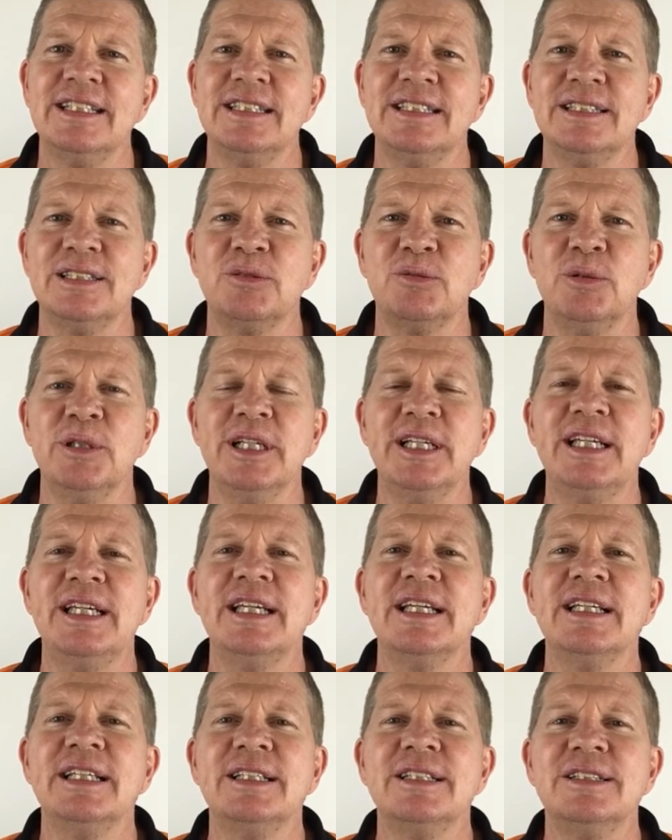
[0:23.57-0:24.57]
this week,
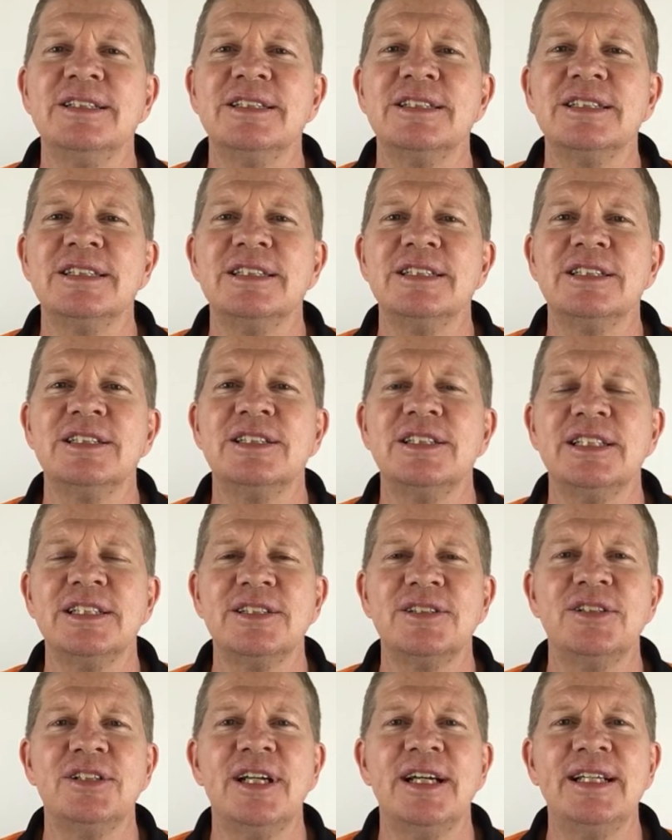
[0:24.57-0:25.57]
just
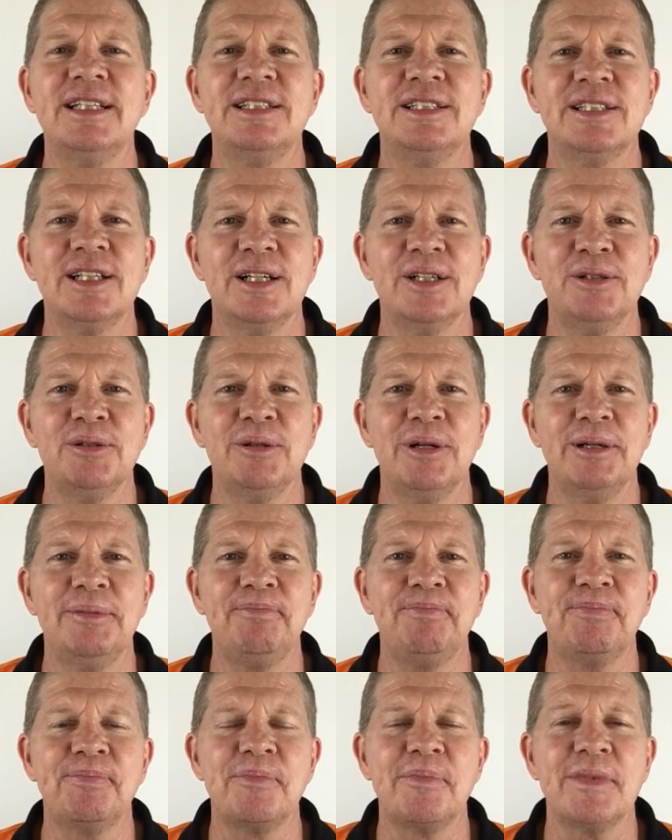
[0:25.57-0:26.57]
yesterday,
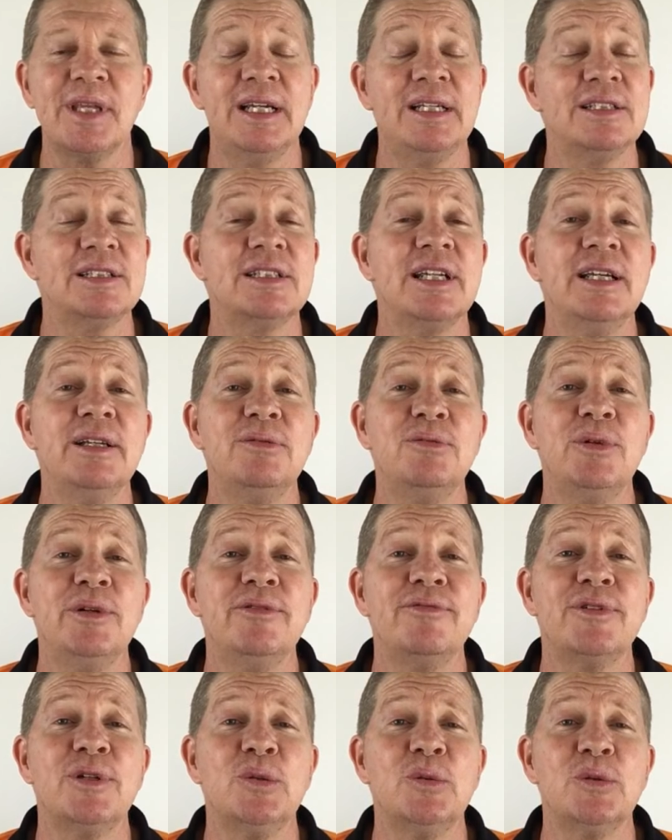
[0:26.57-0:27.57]
so instead
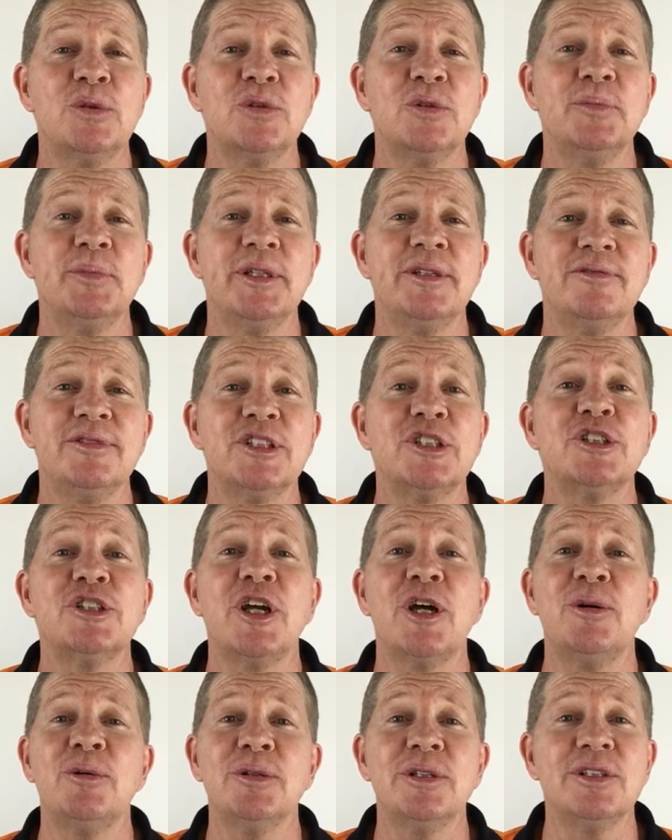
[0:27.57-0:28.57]
we've gone to a bit of a
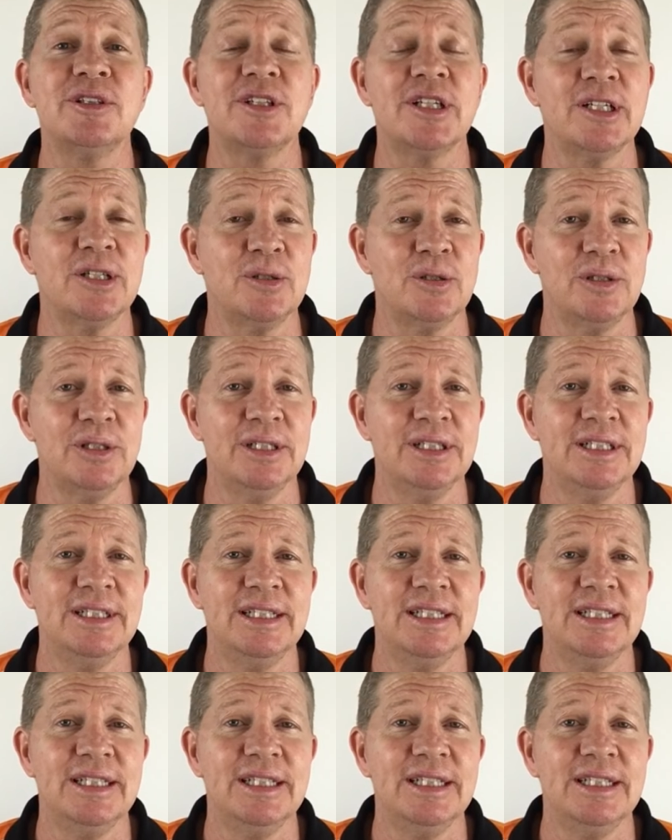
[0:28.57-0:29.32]
show and tell.